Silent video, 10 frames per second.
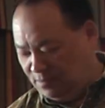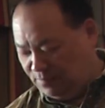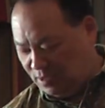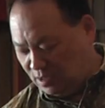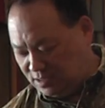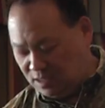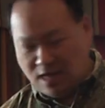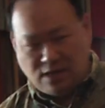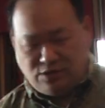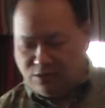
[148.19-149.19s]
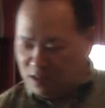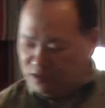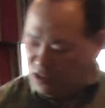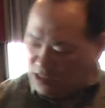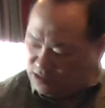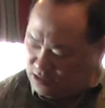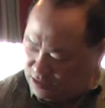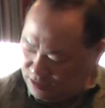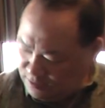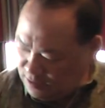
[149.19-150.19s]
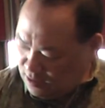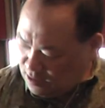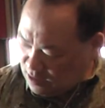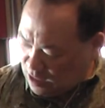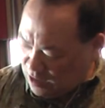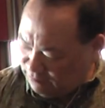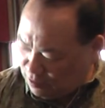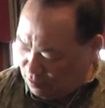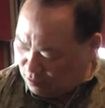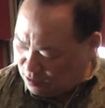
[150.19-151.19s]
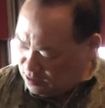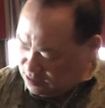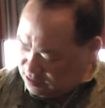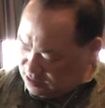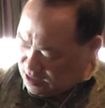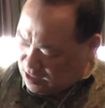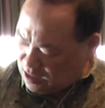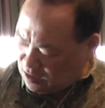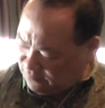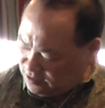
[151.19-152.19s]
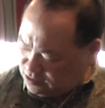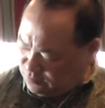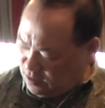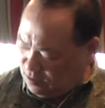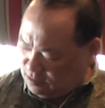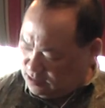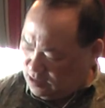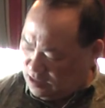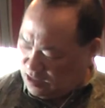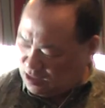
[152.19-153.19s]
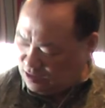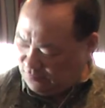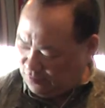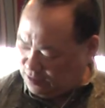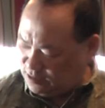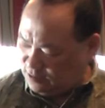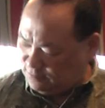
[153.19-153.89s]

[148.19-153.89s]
Because it lets you adjust the height of the hook. See that height of these 3 hooks are different.